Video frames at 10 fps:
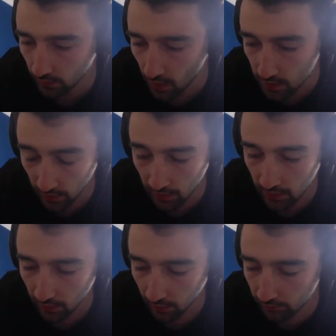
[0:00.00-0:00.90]

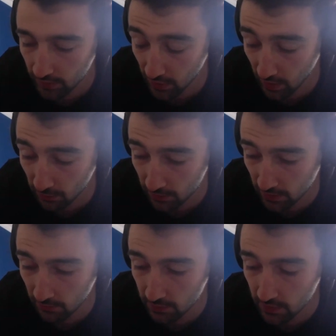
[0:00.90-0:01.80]
Yeah, there's a couple of
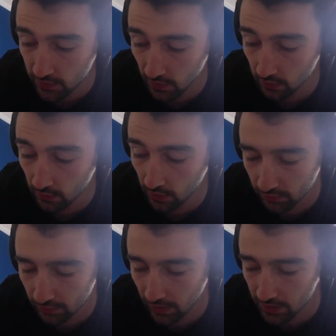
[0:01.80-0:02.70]
tips. So
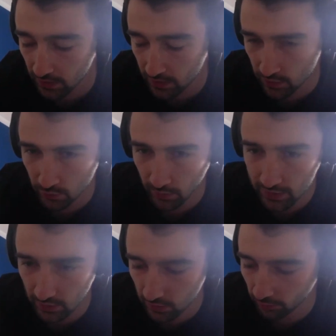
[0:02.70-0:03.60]
there's two ways
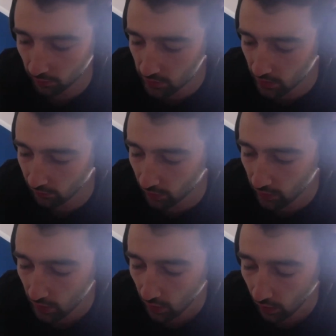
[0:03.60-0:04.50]
I'd approach it, right?
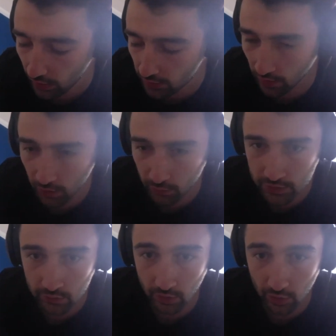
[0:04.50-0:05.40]
Either I would
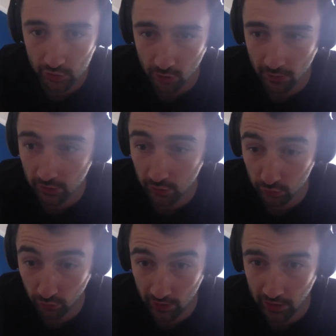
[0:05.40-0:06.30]
do it on a topic that you
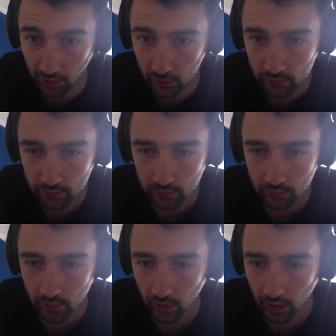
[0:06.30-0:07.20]
really know.
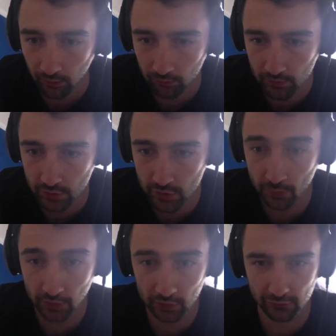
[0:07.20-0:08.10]
So a
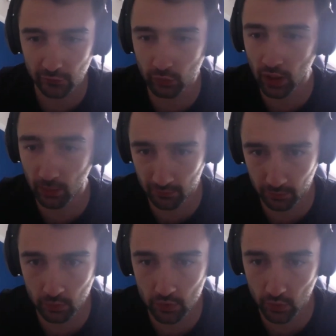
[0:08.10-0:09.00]
topic that you feel
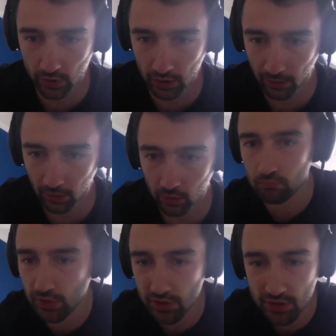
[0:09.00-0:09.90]
comfortable talking about.
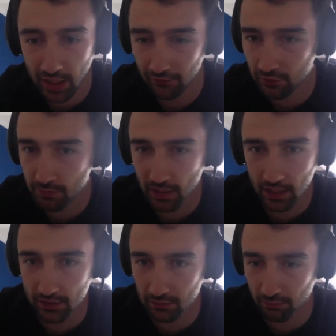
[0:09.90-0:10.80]
It doesn't have to be
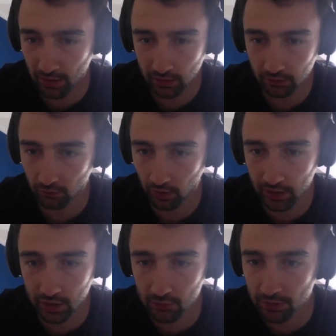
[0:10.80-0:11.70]
anything big, right?
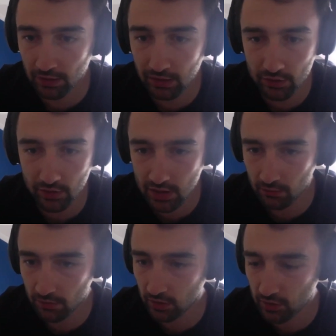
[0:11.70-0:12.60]
It could be literally
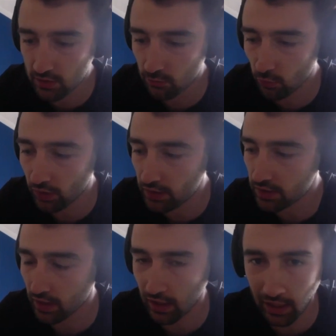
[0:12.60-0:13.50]
something as small
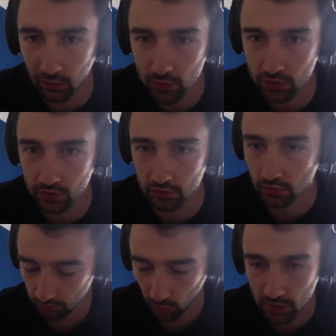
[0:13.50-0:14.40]
as how to
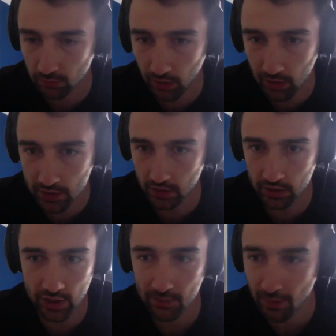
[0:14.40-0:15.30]
optimize a
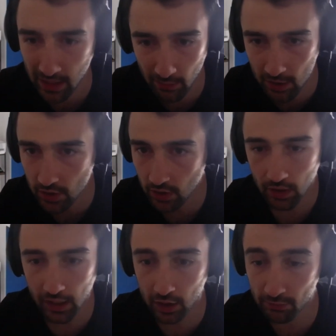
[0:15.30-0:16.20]
JPEG image.
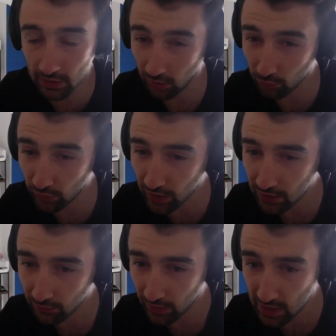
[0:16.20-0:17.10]
It could be like really,
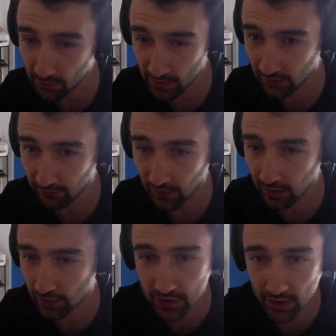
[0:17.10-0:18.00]
really specific. It
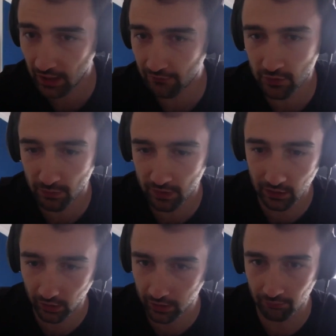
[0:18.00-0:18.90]
doesn't have to be
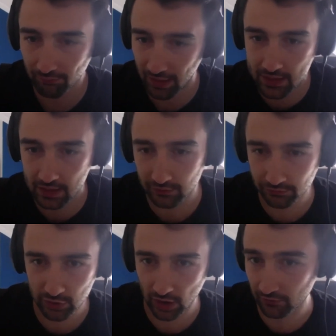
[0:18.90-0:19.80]
like a
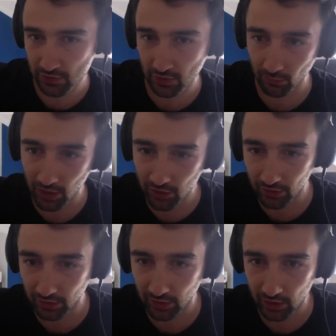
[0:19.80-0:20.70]
massive JavaScript
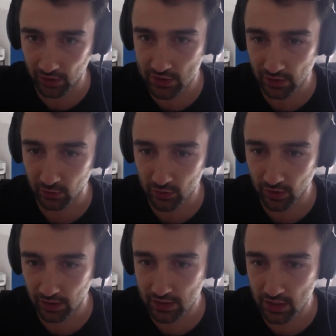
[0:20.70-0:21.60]
rendering kind of style
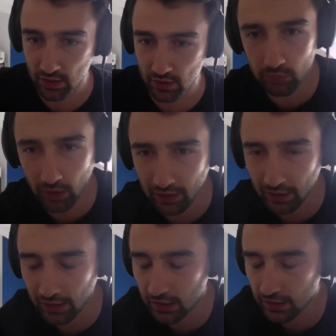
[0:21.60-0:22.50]
training session. Like I
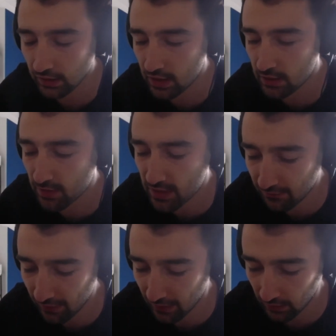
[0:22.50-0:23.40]
think that
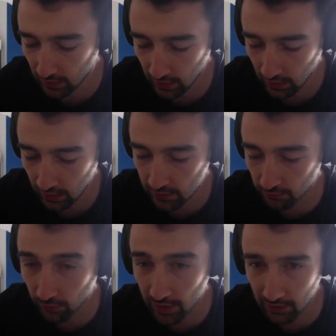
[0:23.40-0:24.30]
specific is
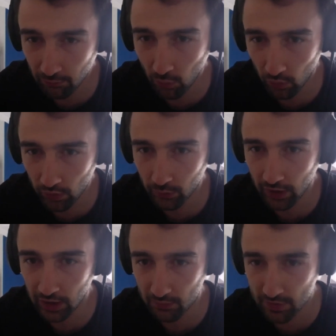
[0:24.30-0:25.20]
really important when
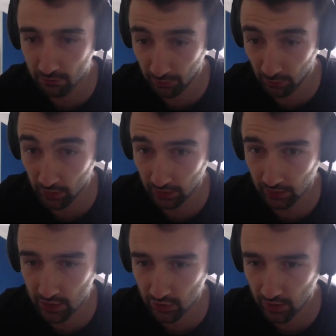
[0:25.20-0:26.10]
it comes to building
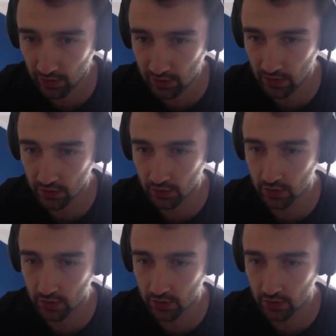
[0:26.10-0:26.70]
these training sessions.